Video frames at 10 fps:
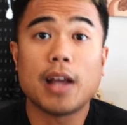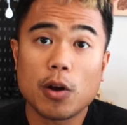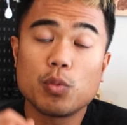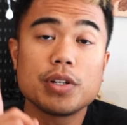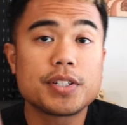Now,
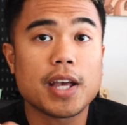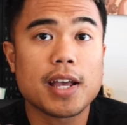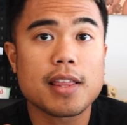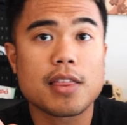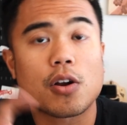I will
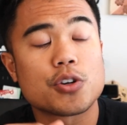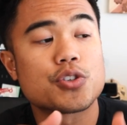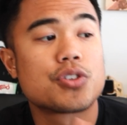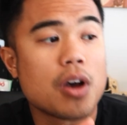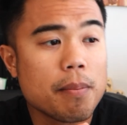say there are
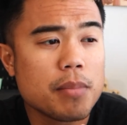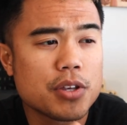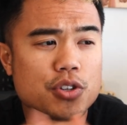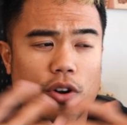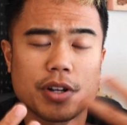some
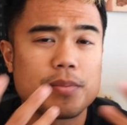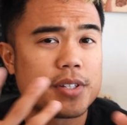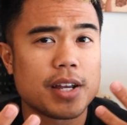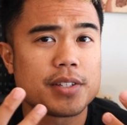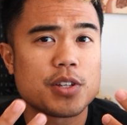
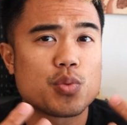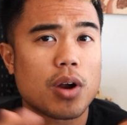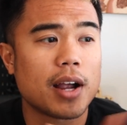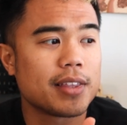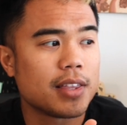circumstances
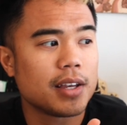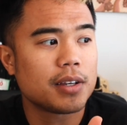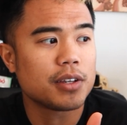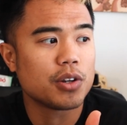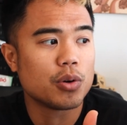where I
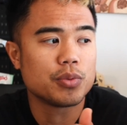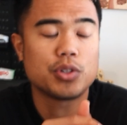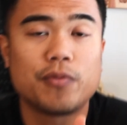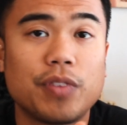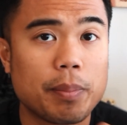think,
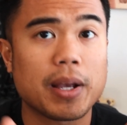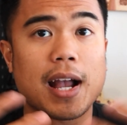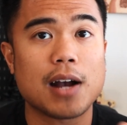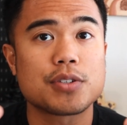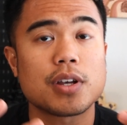flipping a
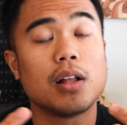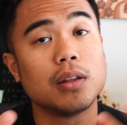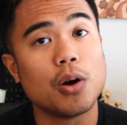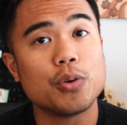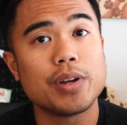house
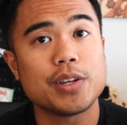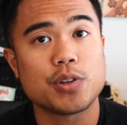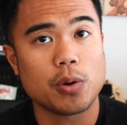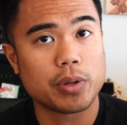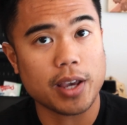alone
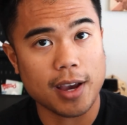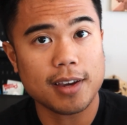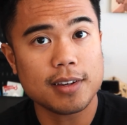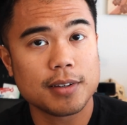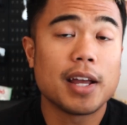is
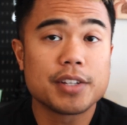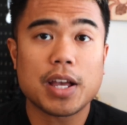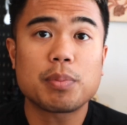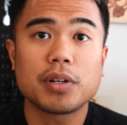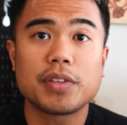okay. An
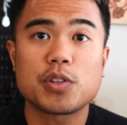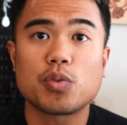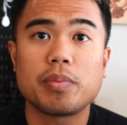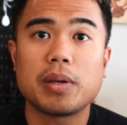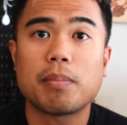example of this
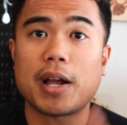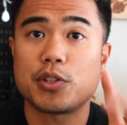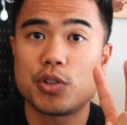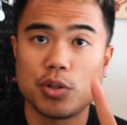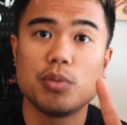would be my
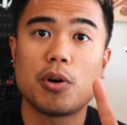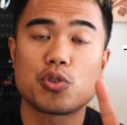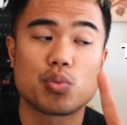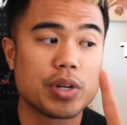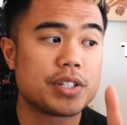2
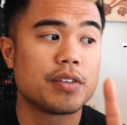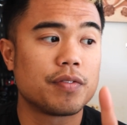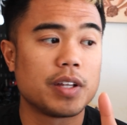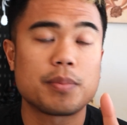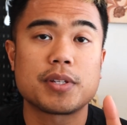most recent
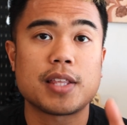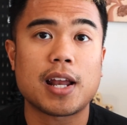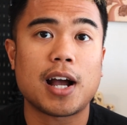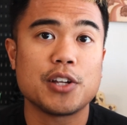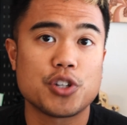flips
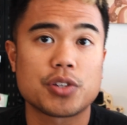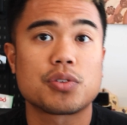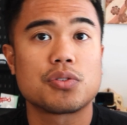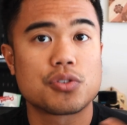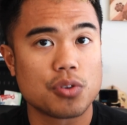that I
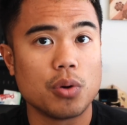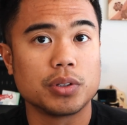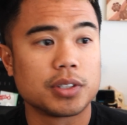just sold.